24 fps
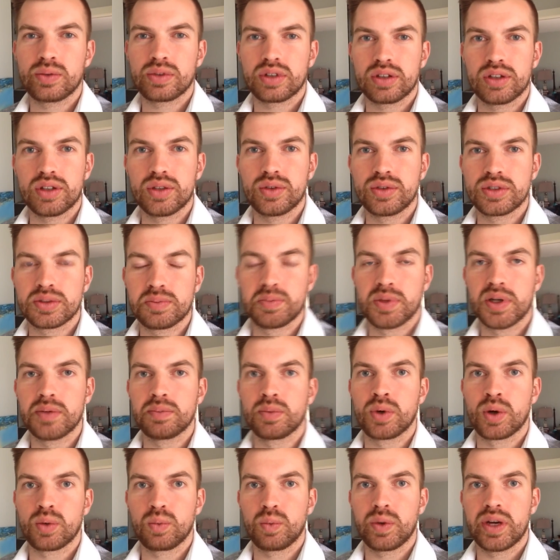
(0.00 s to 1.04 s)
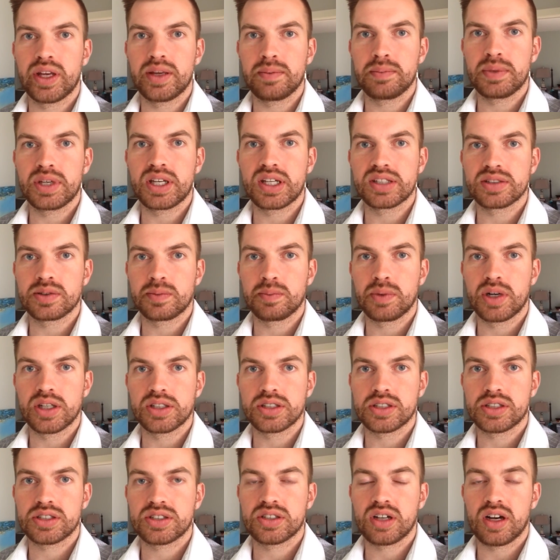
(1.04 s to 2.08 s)
to lose a bit more weight because I'm
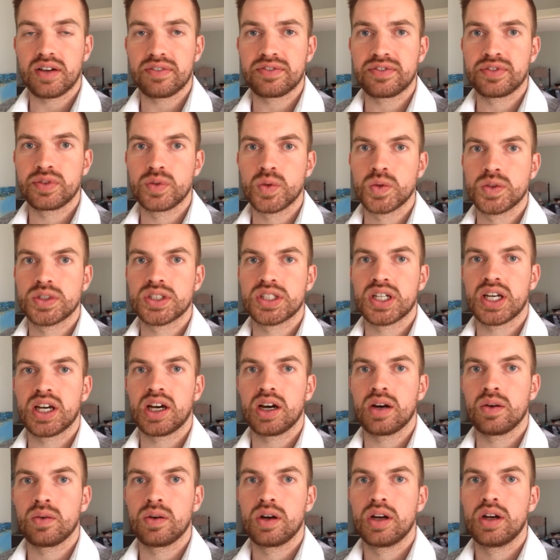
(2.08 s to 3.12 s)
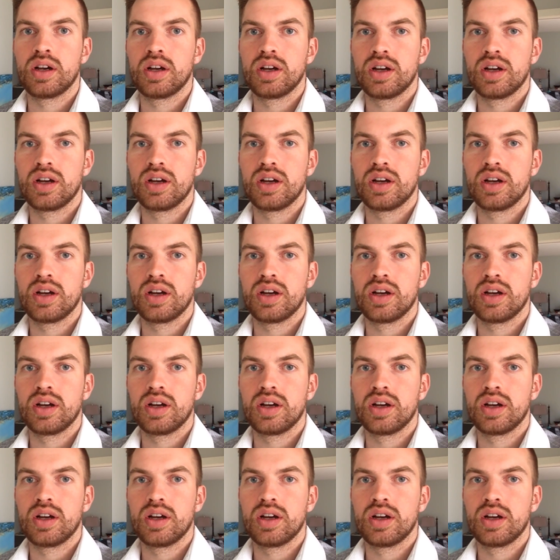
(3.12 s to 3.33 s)
on soft foods now,